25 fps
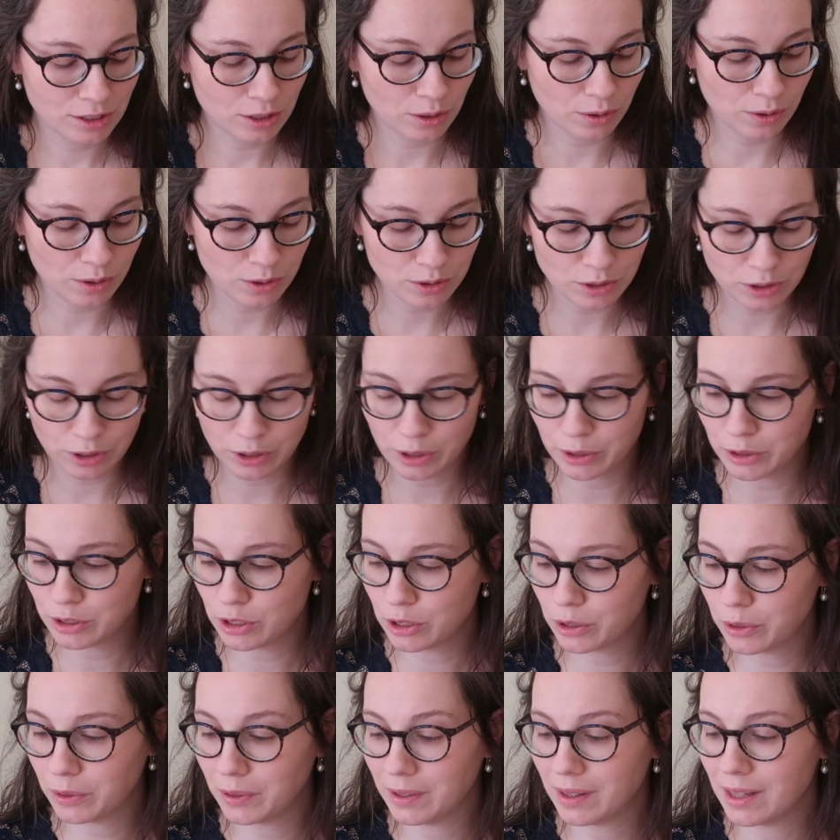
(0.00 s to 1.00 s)
so those are going
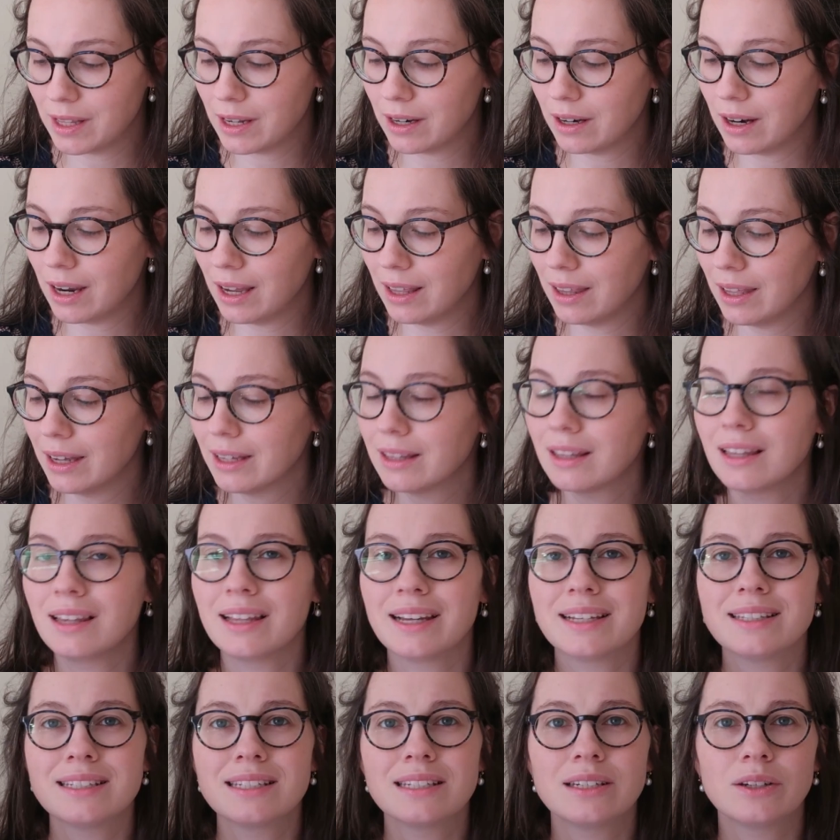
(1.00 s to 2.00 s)
to go in there. I like the
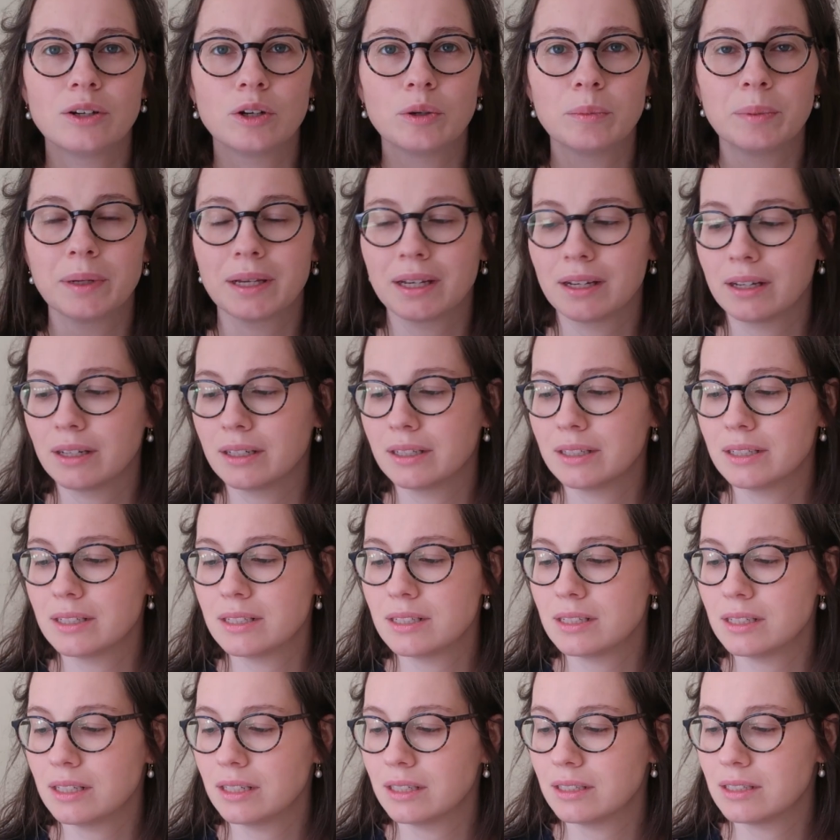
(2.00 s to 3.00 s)
Lansinoh
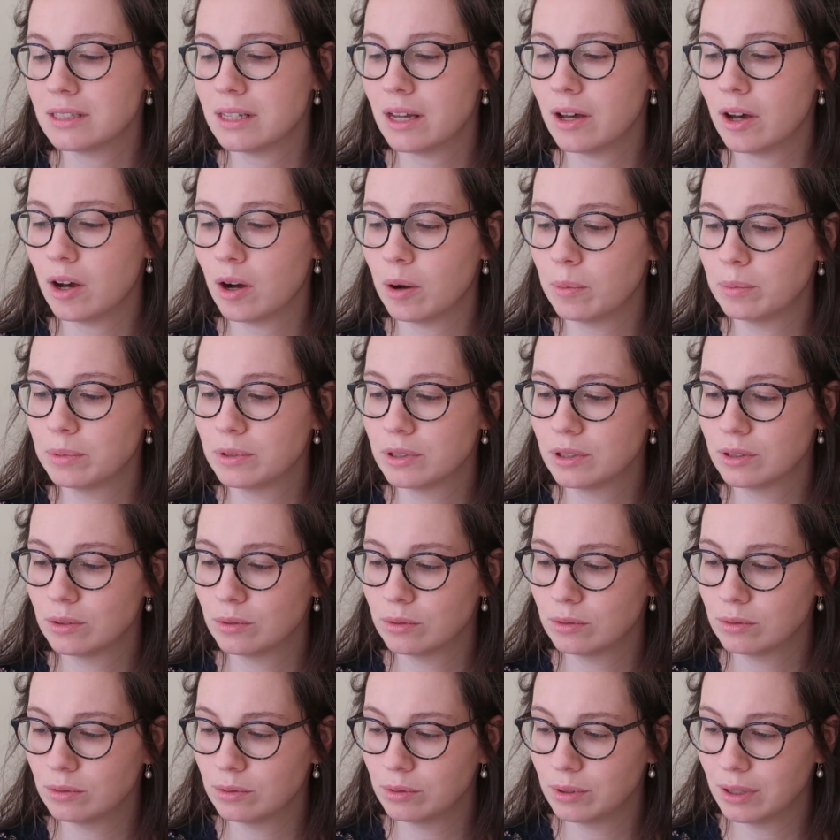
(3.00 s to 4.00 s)
because it's helped
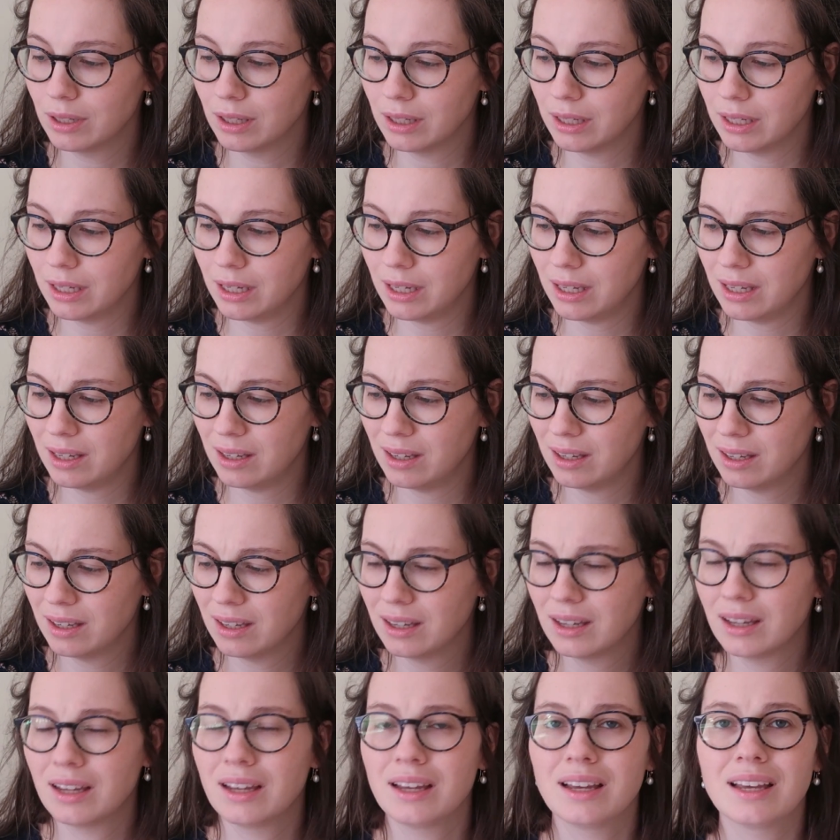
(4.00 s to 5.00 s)
really
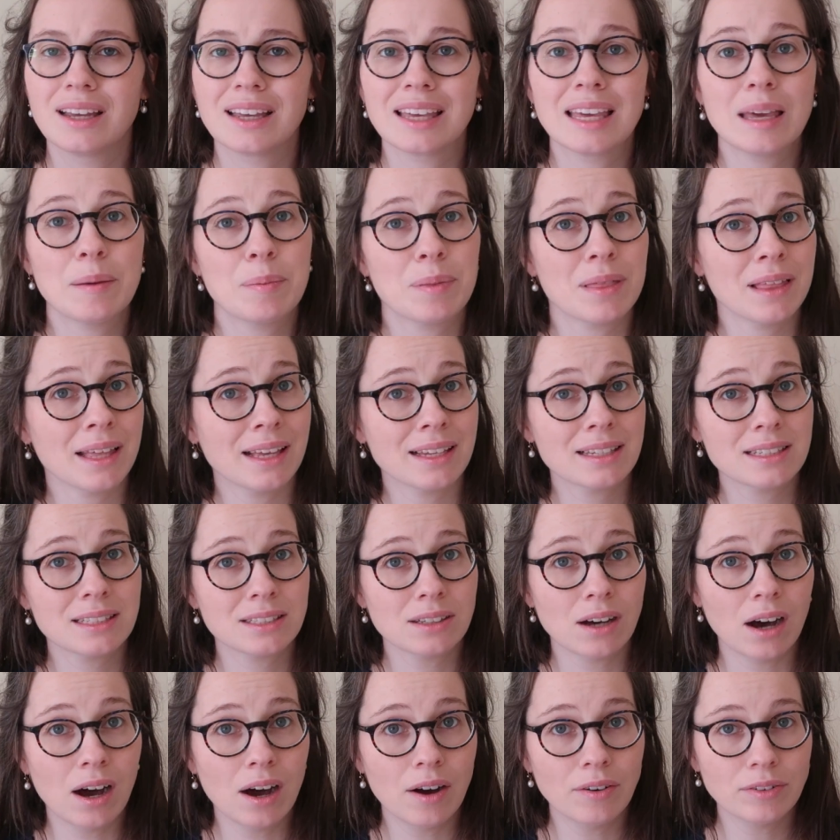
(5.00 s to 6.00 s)
keep things
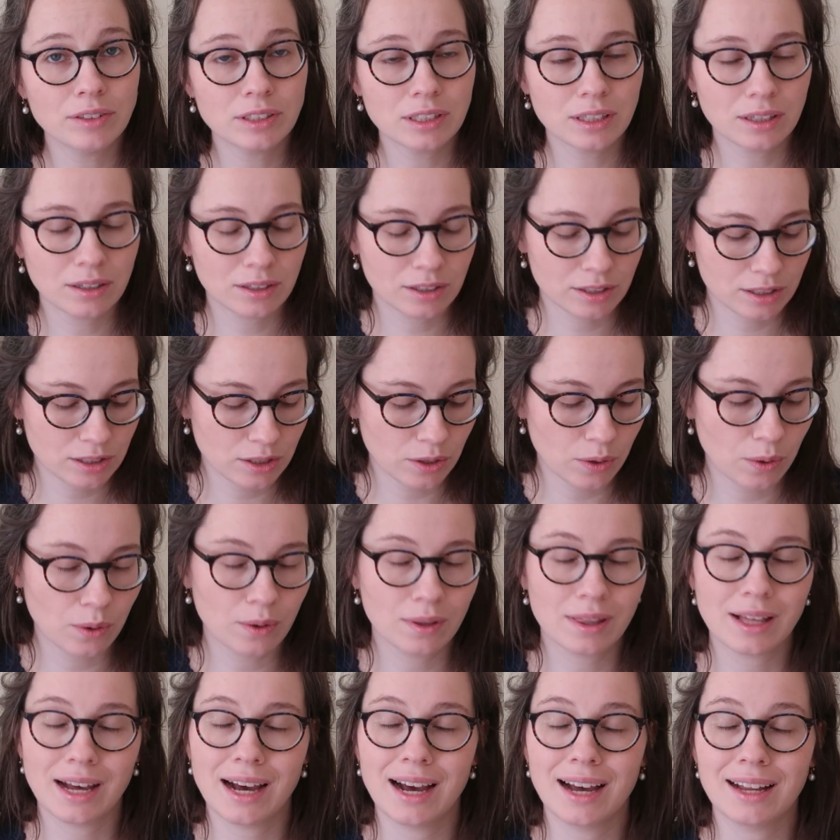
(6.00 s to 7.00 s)
soft
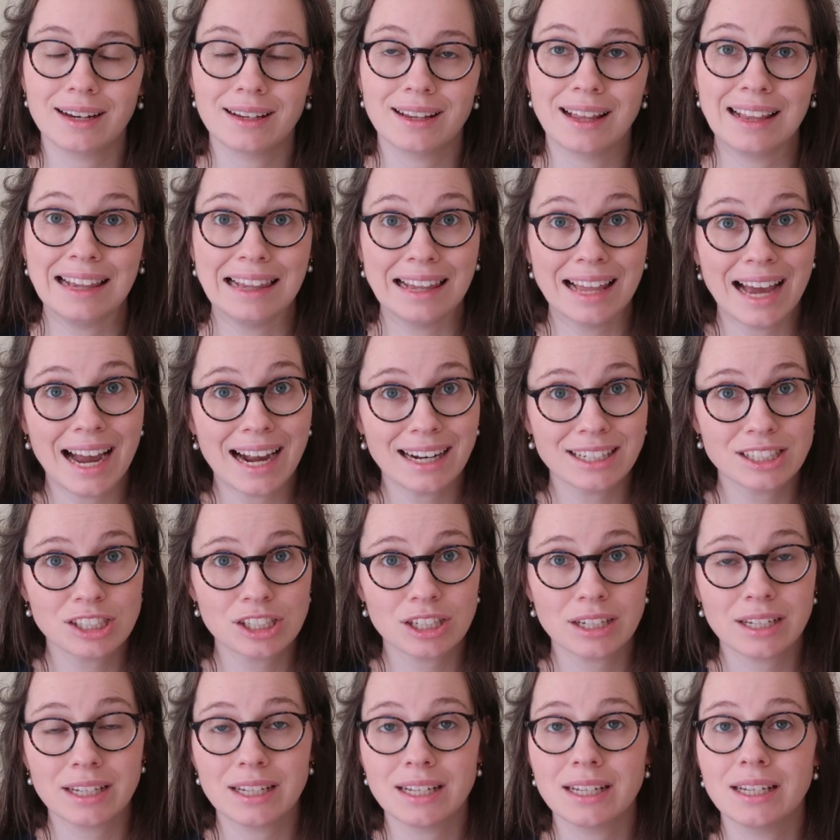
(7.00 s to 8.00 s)
so that the
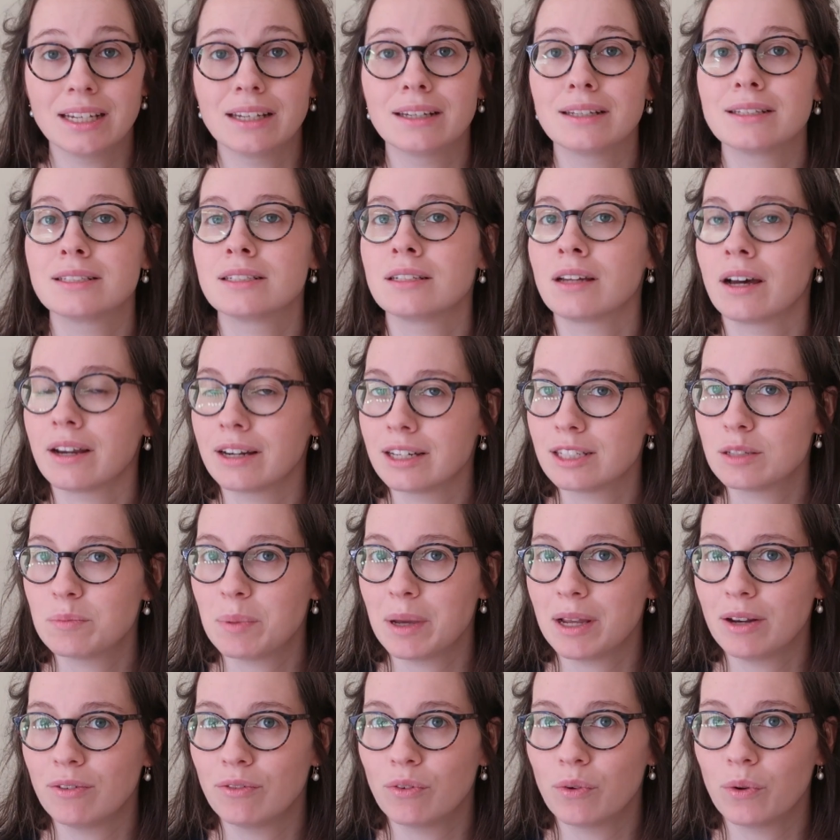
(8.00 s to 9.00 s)
latch is not as
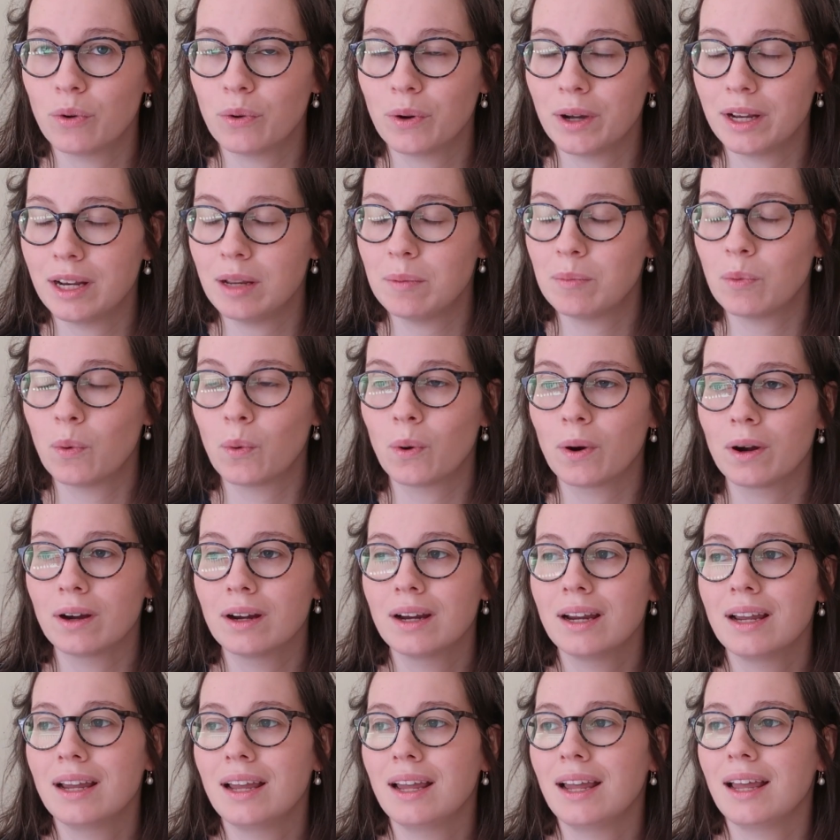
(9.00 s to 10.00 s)
painful anymore.